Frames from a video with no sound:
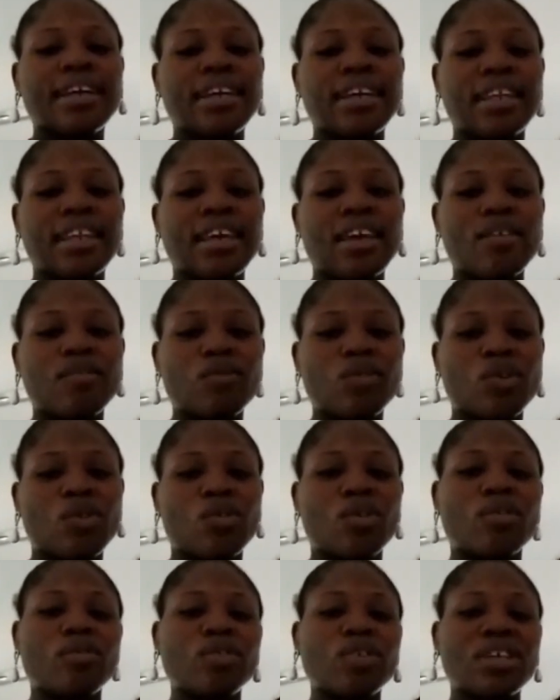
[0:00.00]
in every
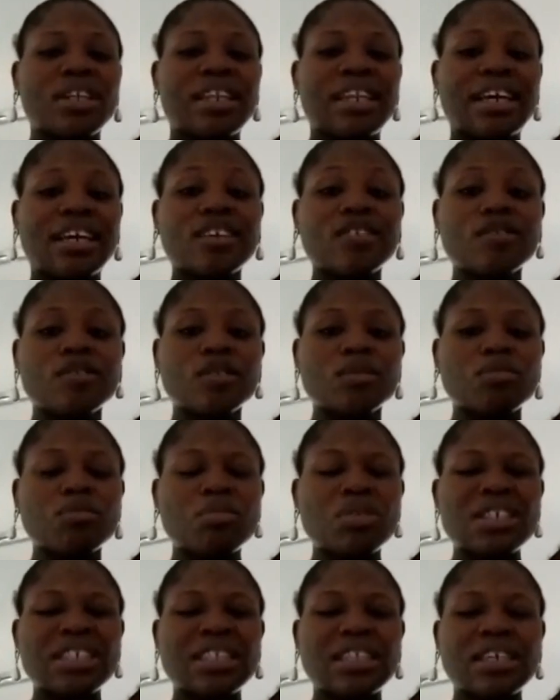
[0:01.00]
area of your life, in
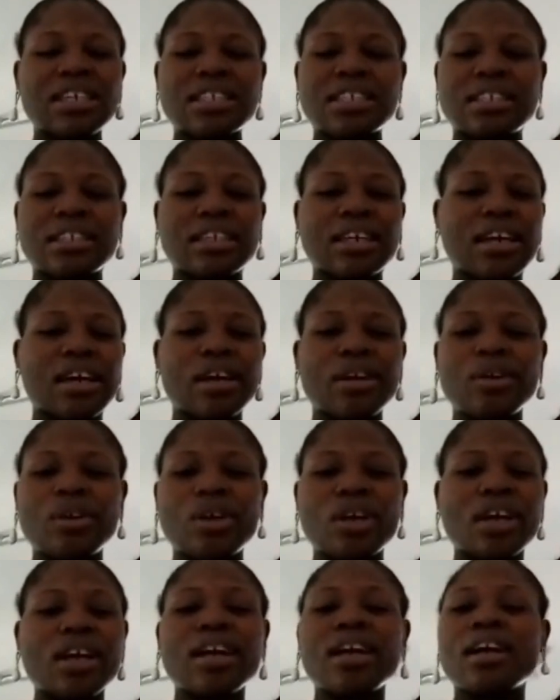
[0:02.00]
business, in
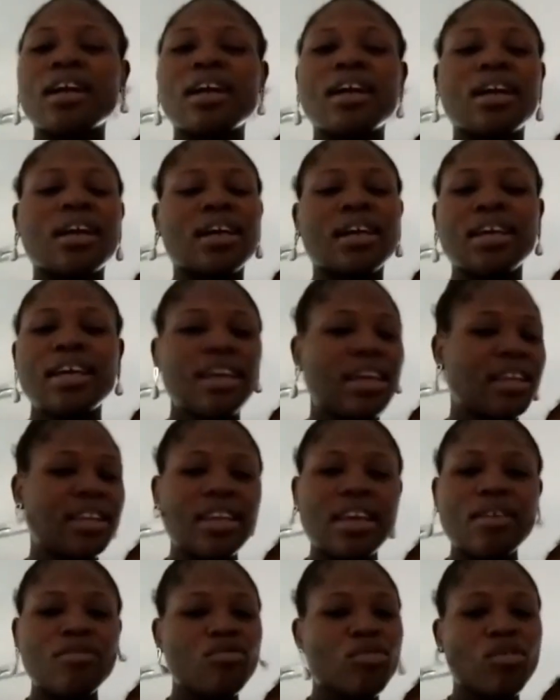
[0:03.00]
career.
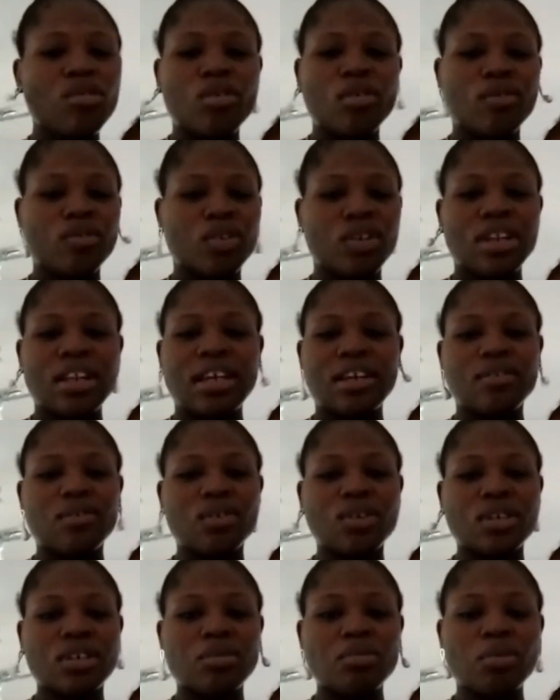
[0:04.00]
In every area of your life,
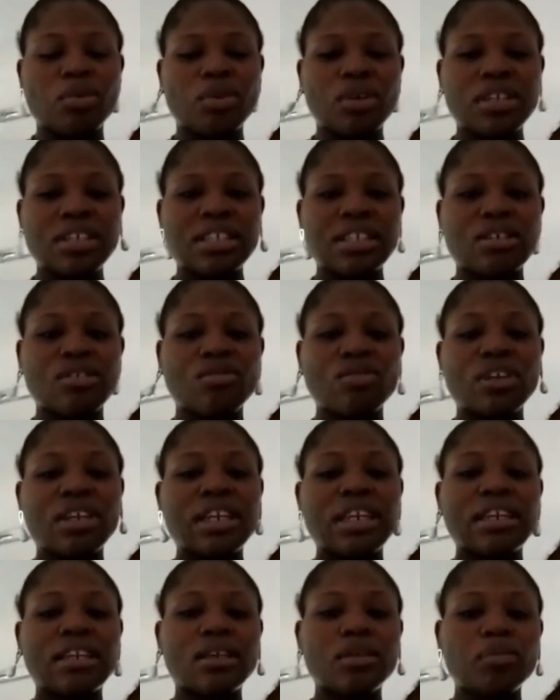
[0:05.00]
you experience a
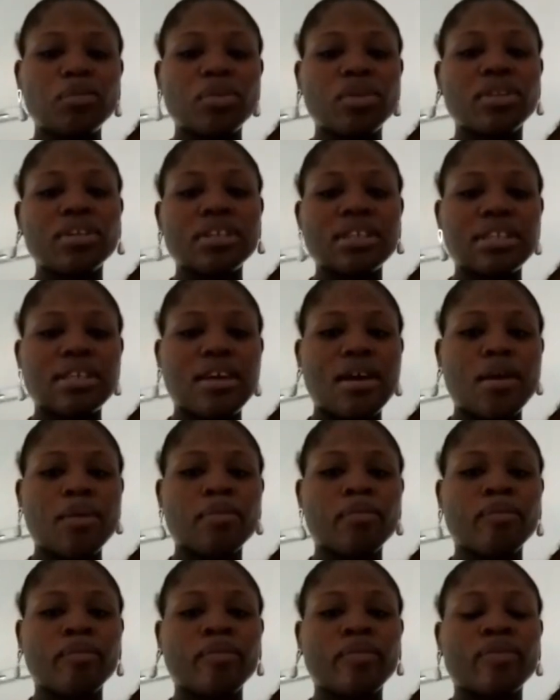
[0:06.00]
great leap this year
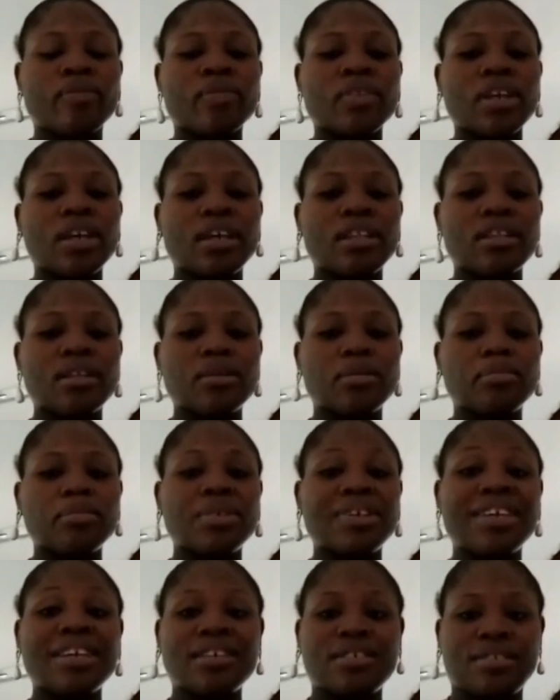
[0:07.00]
and
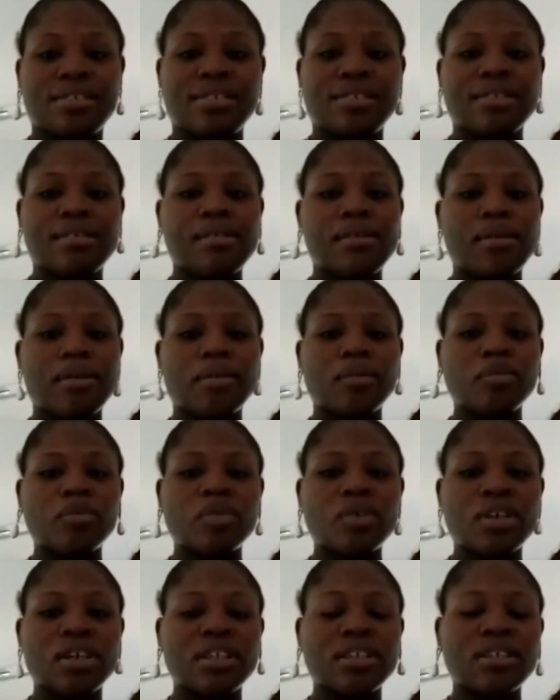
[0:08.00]
years to
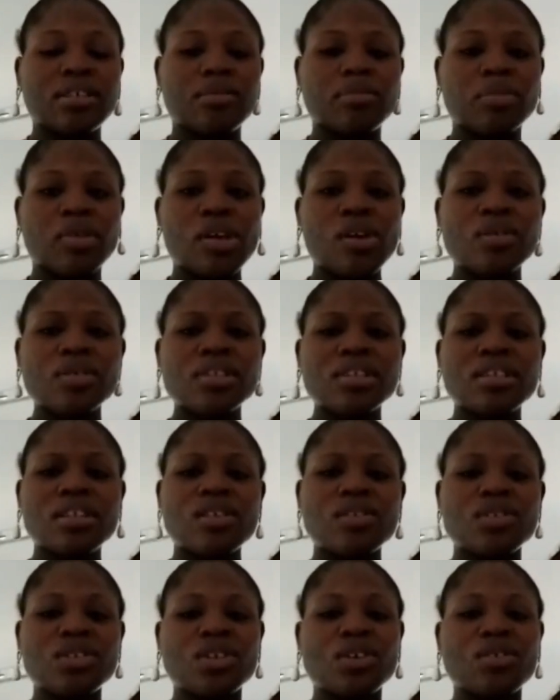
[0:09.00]
come. And counting
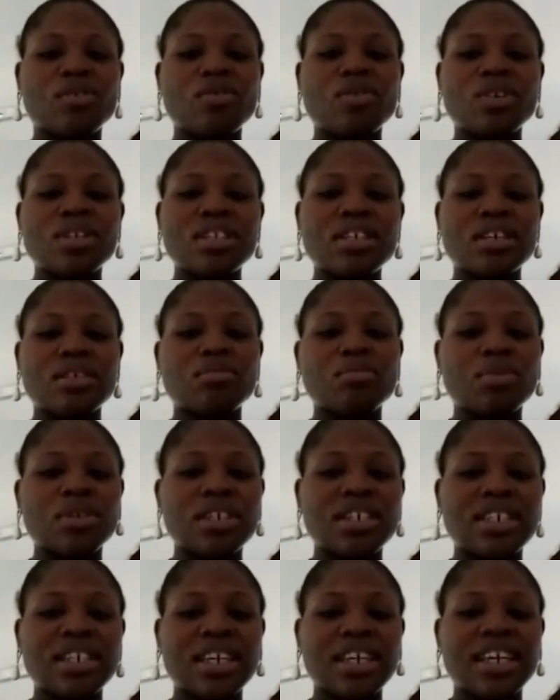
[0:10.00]
down to your 40th
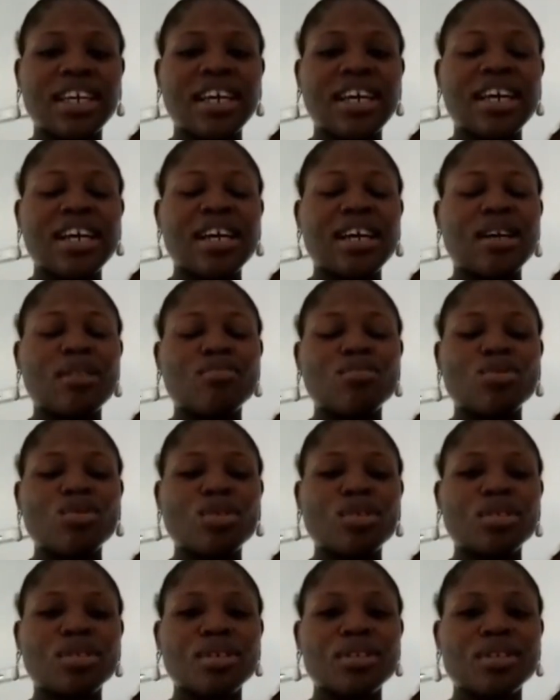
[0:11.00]
birthday, I'm
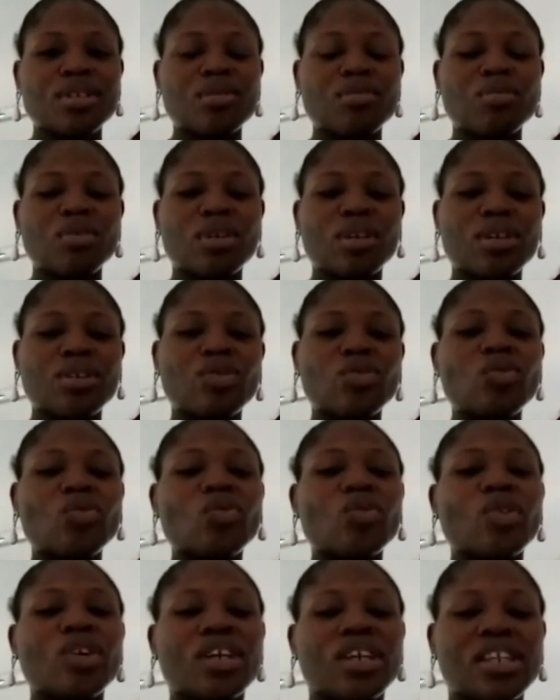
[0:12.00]
sure it's going to be
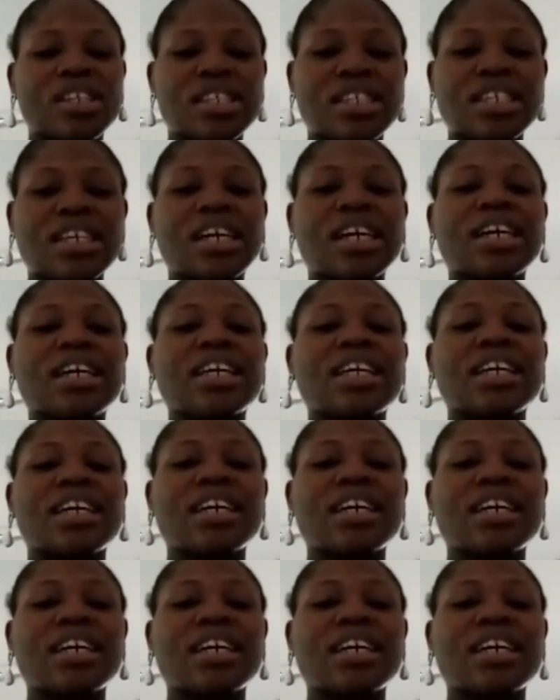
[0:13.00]
a greater